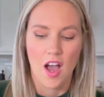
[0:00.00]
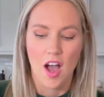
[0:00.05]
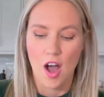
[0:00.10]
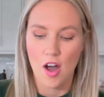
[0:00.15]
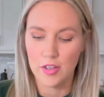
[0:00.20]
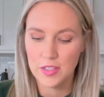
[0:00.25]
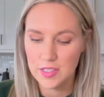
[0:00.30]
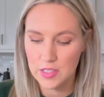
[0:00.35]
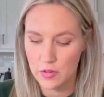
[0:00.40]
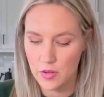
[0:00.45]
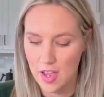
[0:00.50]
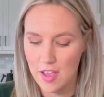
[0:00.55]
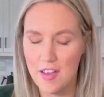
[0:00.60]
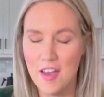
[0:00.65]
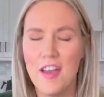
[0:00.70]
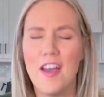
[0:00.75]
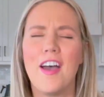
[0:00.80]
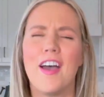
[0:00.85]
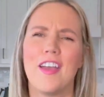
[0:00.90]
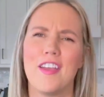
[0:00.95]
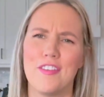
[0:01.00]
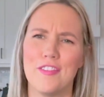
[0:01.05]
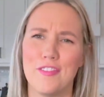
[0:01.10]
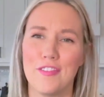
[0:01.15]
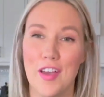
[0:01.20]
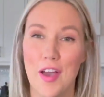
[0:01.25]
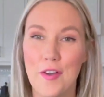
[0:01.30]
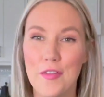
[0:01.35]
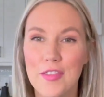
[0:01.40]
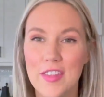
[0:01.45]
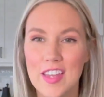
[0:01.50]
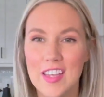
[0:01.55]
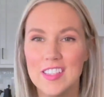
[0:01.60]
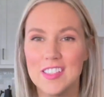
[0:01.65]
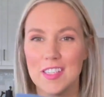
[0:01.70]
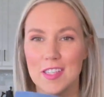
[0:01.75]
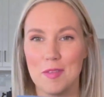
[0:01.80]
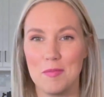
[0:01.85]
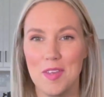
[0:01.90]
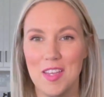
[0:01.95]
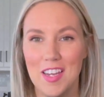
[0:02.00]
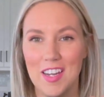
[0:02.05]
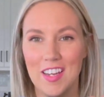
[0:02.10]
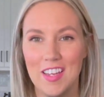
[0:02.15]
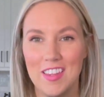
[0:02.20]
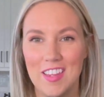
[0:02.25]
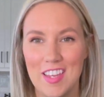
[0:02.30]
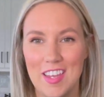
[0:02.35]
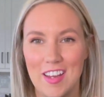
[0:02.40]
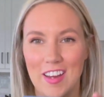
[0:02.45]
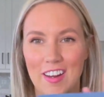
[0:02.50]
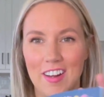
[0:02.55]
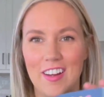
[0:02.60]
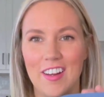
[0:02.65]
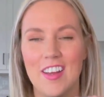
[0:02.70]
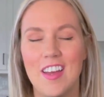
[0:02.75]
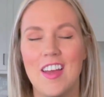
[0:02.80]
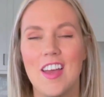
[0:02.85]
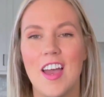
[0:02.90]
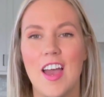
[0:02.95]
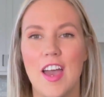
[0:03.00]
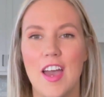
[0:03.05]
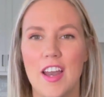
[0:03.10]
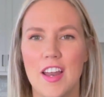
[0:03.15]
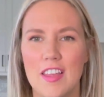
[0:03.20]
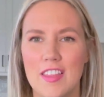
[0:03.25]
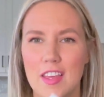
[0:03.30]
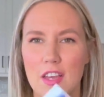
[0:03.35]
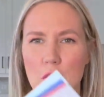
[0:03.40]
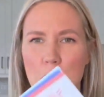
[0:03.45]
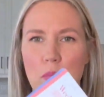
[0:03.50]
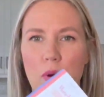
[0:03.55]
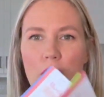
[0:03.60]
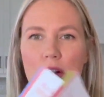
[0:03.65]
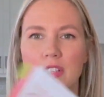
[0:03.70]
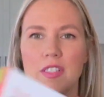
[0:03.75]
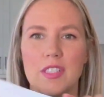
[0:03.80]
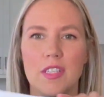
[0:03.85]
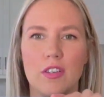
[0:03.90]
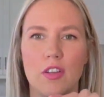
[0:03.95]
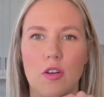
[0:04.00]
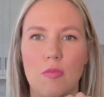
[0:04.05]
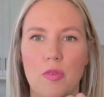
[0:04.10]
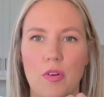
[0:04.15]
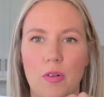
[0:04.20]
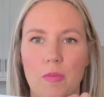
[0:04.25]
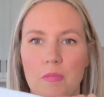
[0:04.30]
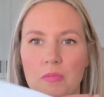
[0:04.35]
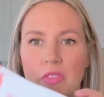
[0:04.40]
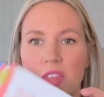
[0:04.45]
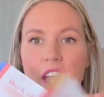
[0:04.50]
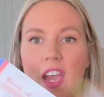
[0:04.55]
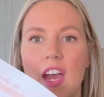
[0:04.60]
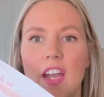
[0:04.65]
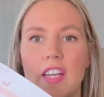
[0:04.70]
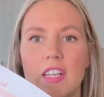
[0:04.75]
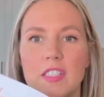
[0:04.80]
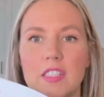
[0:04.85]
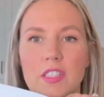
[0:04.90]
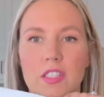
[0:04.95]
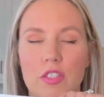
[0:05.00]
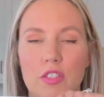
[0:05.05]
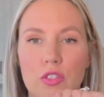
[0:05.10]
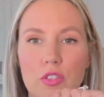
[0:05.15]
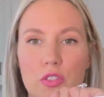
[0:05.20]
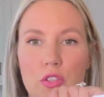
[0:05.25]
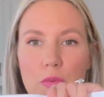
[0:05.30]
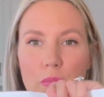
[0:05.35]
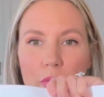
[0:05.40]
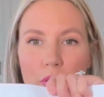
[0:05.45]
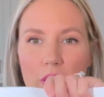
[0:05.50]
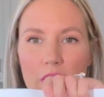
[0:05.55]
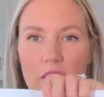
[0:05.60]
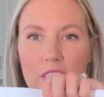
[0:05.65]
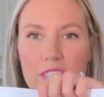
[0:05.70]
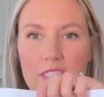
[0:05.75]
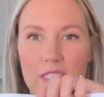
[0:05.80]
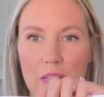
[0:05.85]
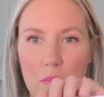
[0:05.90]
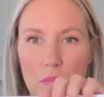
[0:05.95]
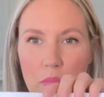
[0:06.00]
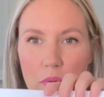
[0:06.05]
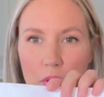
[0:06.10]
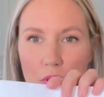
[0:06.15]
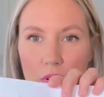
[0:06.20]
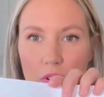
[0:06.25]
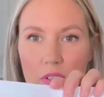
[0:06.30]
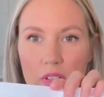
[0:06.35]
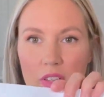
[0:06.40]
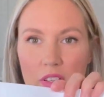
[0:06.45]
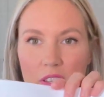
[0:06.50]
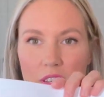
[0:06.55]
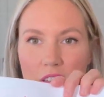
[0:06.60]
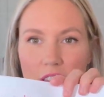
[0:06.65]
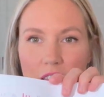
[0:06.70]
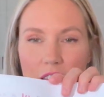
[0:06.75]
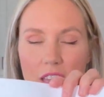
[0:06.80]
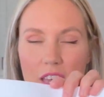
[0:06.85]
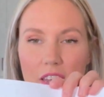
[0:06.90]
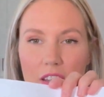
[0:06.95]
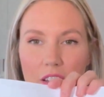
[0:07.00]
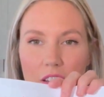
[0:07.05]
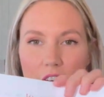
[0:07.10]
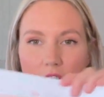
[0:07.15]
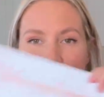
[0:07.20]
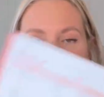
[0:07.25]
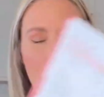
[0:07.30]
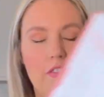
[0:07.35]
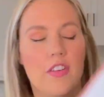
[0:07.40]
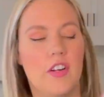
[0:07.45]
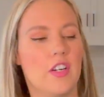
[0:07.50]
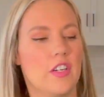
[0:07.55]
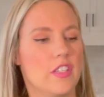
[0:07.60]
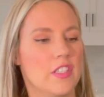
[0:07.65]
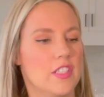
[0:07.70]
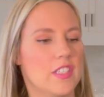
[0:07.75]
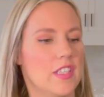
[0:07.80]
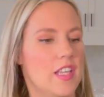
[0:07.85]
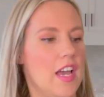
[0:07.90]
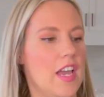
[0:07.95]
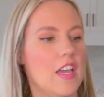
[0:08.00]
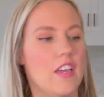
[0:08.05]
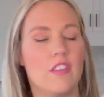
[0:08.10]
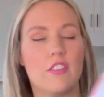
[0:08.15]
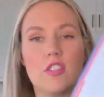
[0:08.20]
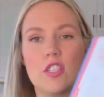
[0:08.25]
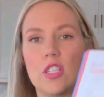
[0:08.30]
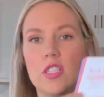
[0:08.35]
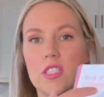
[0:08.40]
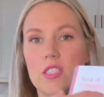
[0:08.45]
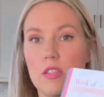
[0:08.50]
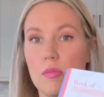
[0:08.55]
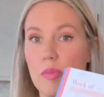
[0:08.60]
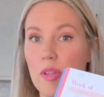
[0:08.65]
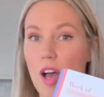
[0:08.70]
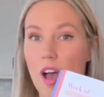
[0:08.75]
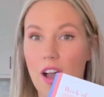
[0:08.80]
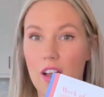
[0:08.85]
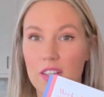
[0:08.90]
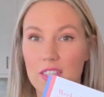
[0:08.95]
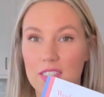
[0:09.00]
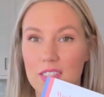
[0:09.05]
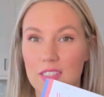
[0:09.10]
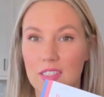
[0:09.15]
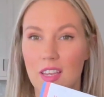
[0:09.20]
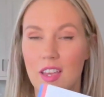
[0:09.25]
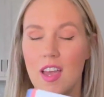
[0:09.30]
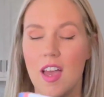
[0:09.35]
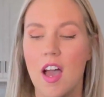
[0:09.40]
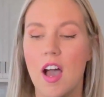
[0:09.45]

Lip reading: Also, I found this at the beginning of the year, and I think of Barnes & Noble, and it's super simple. It offers like just the blocks.